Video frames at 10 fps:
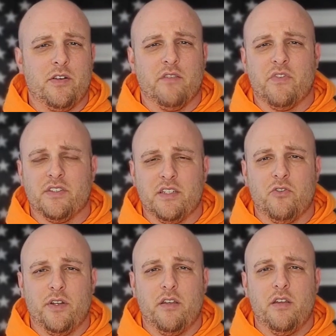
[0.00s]
to
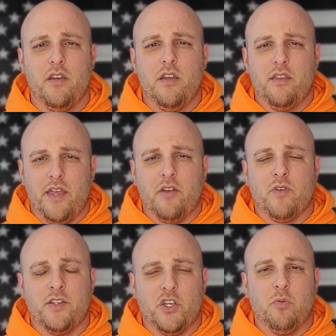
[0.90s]
facility, that
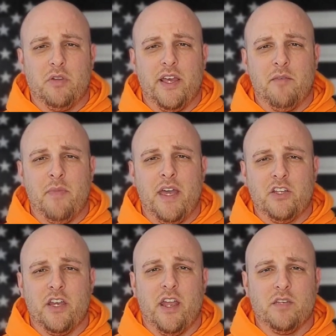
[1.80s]
rescue plan may
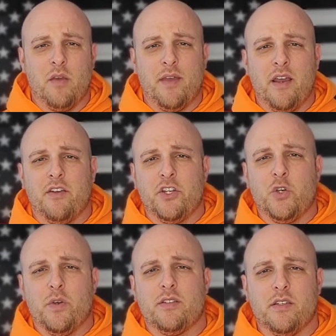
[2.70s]
change. Maybe I can
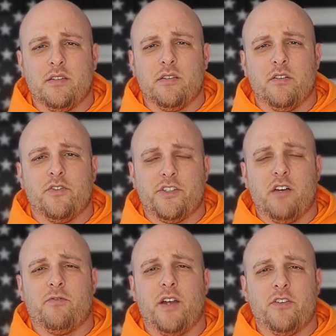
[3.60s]
do assisted or
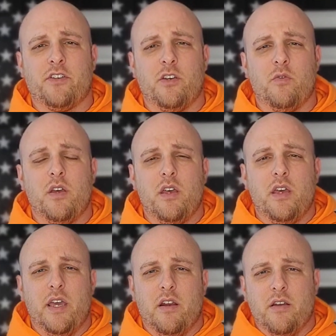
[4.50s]
self-rescue
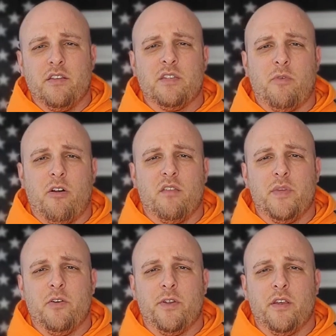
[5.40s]
here in this part of the
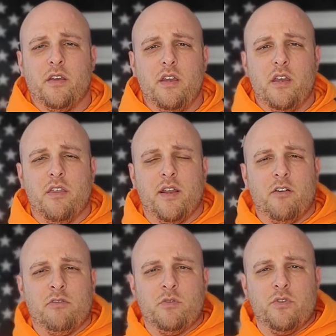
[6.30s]
building, and then I
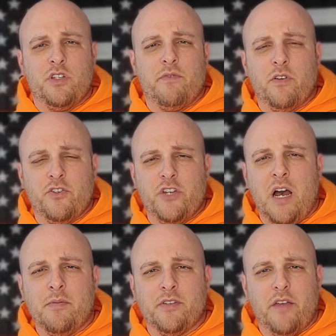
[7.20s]
go to a different
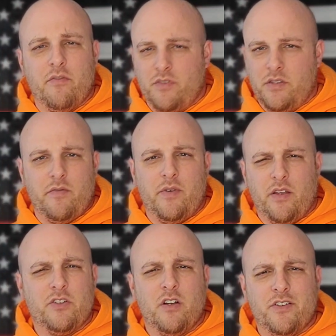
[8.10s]
job site, especially on a
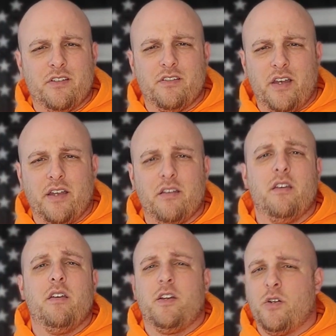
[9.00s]
construction site,
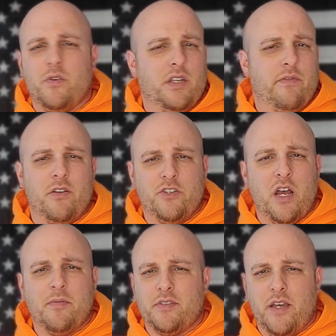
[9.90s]
go to a different
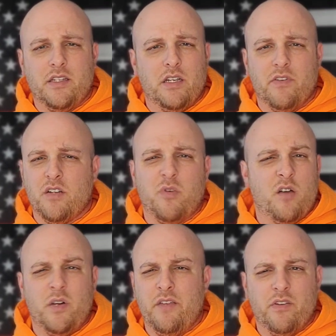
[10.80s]
job site, different
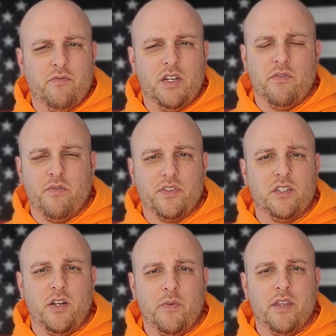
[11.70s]
department, even different
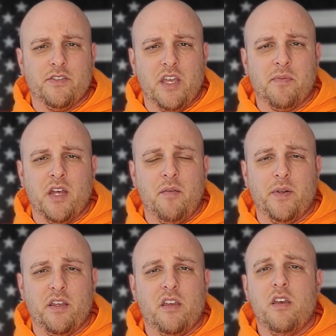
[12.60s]
facility within the same
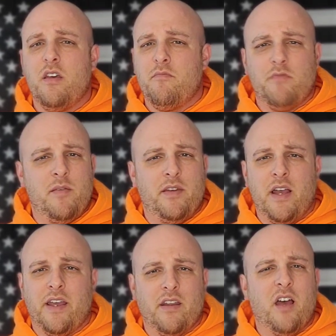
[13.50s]
company. Maybe I
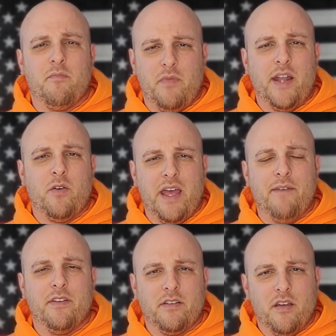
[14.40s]
don't have
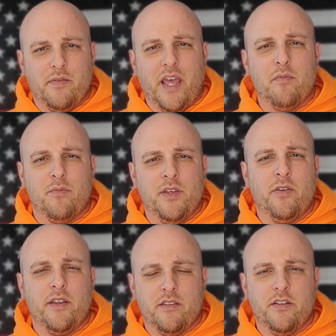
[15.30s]
the
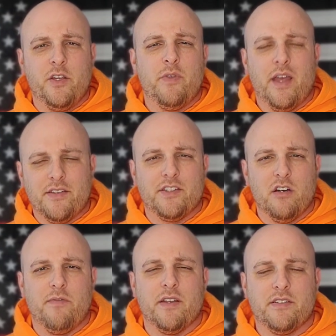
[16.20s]
capability to do that
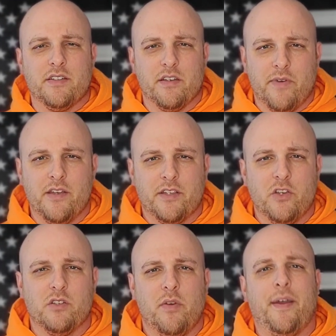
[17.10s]
self and assisted rescue,
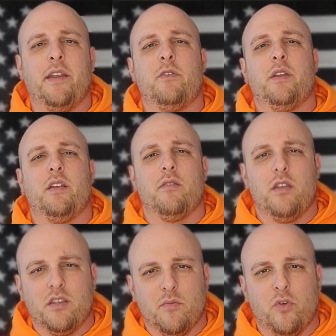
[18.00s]
so maybe I need
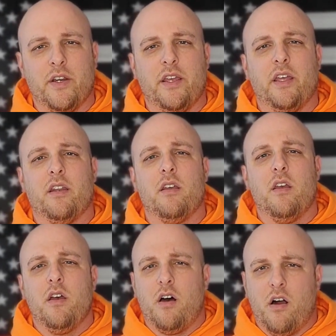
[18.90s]
to bring in
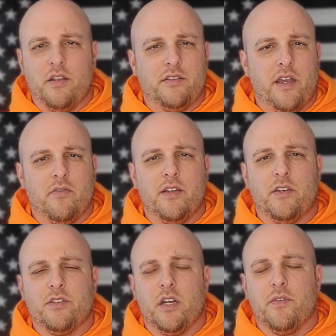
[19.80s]
on-site
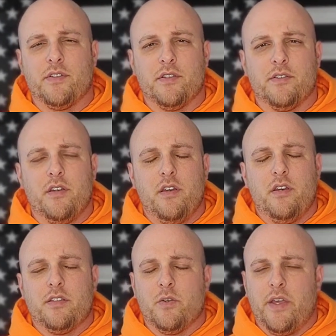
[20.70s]
rescue services.
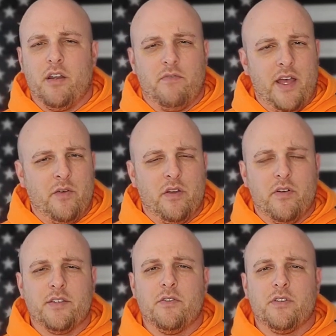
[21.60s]
So again, evaluate
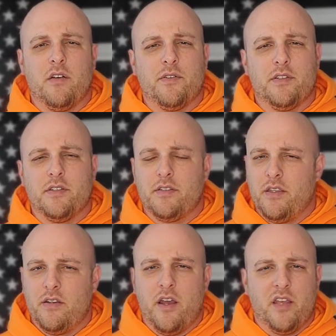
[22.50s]
rescue services, get
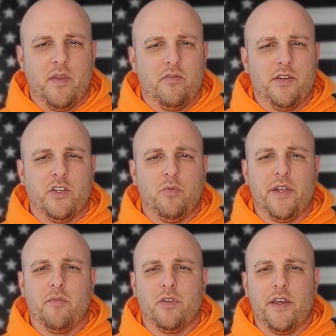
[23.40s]
the documented rescue
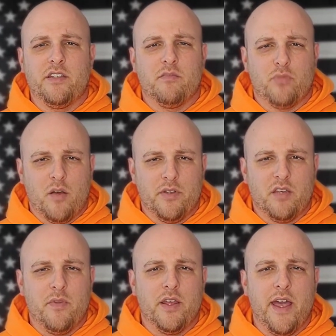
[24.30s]
plan in place, properly
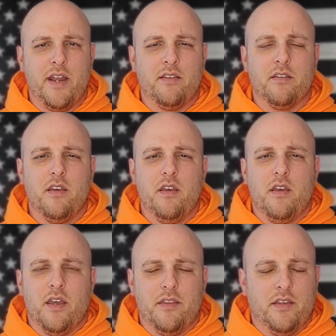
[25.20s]
communicate it,
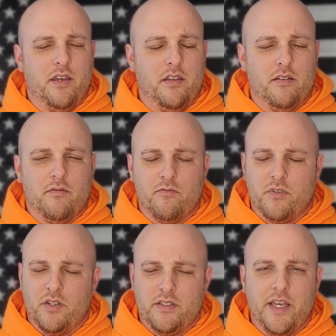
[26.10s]
and then
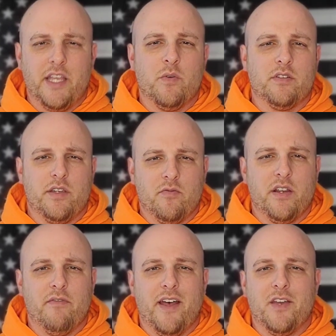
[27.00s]
continuously
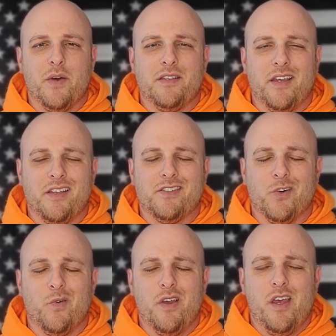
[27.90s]
reevaluate that.
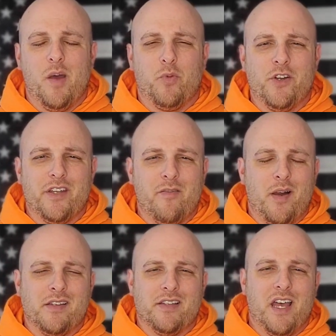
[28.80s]
So appreciate
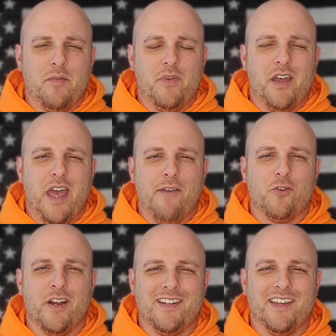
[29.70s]
everybody's time. Have a
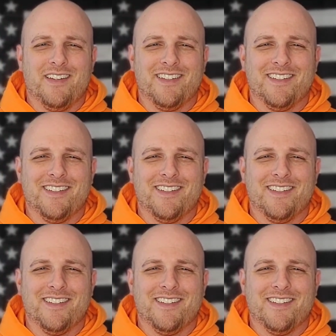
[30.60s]
great day.